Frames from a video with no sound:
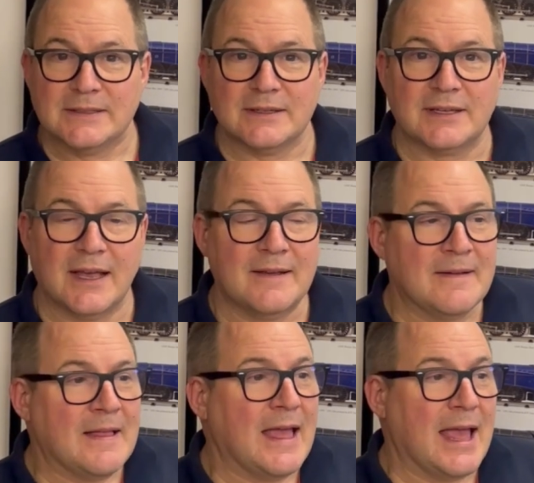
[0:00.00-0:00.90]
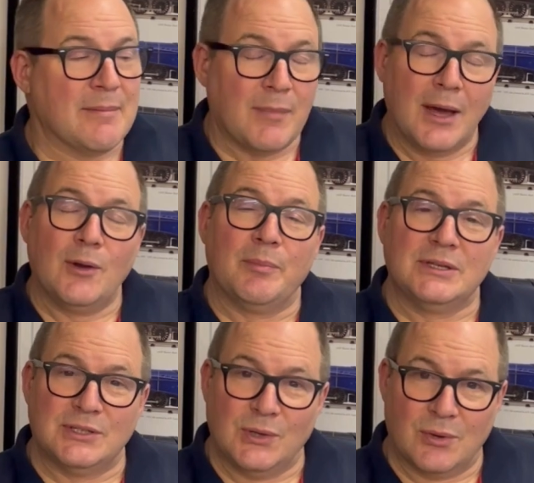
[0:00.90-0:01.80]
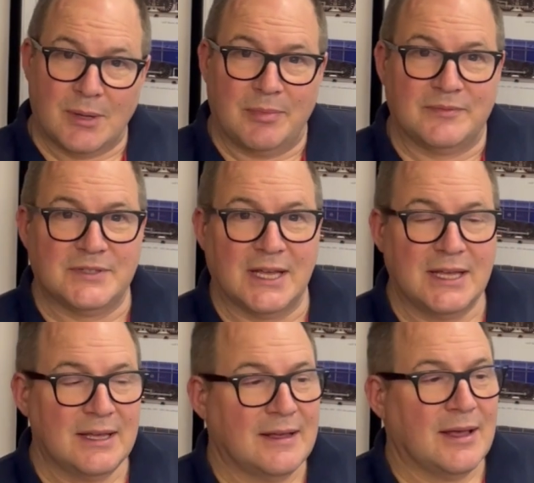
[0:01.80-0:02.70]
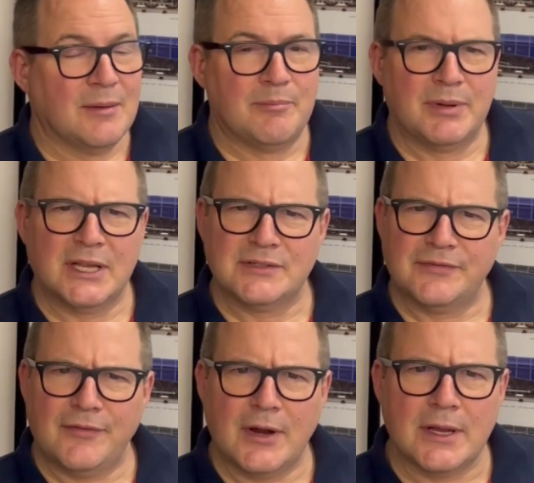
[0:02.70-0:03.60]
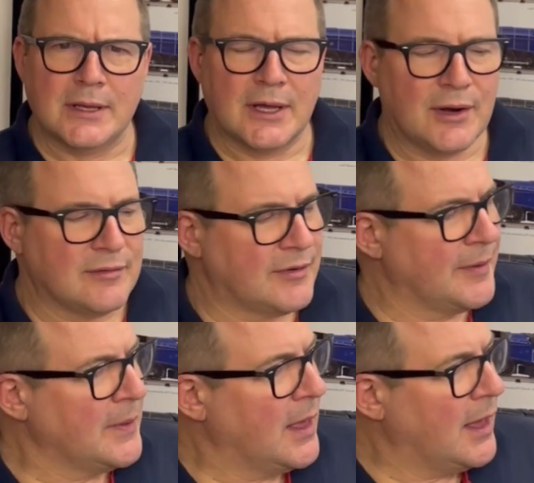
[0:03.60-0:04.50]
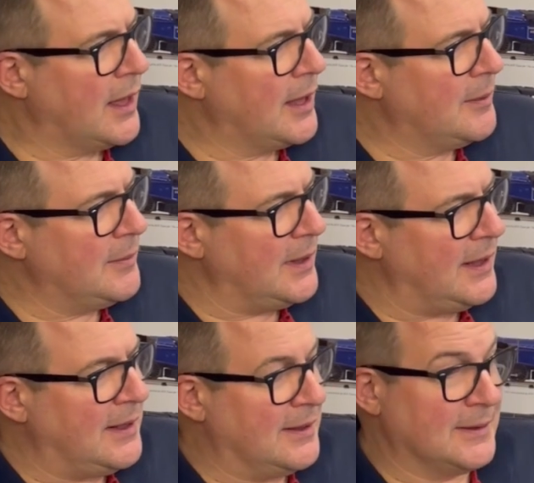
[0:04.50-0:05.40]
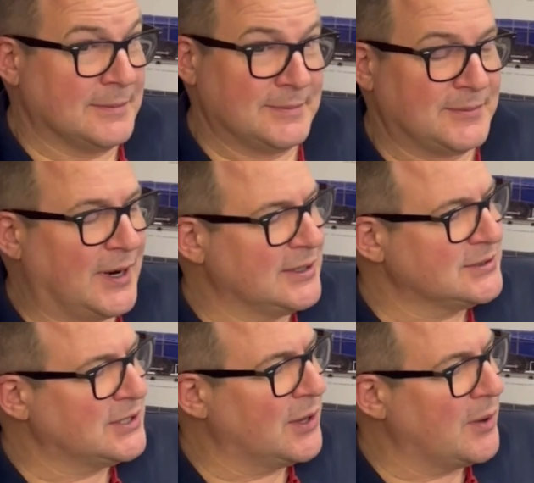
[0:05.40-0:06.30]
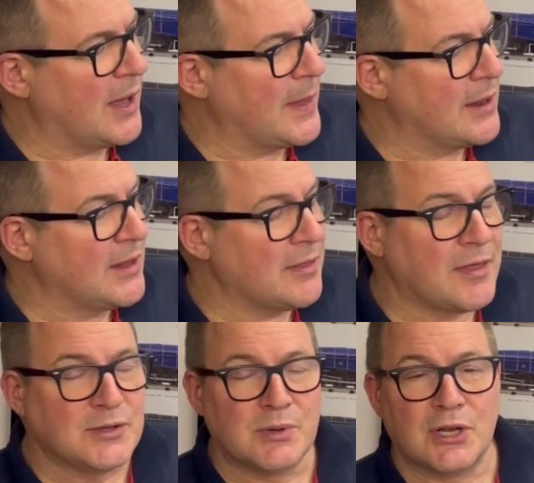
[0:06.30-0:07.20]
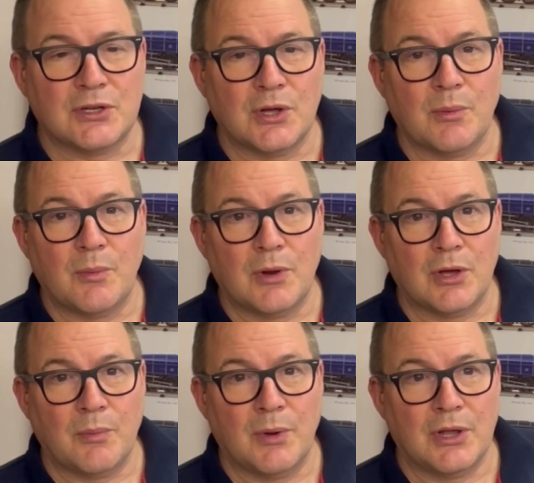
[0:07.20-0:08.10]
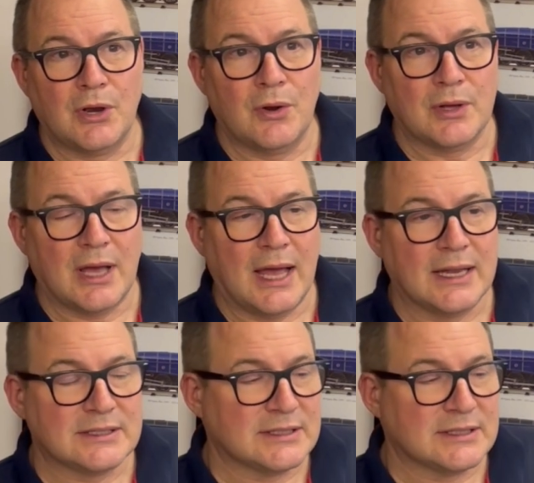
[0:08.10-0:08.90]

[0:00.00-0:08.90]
Okay, it might not be to your cup of tea, but it's free. Get over it. Right. So, and then the other things we're going to do, we're going to look at.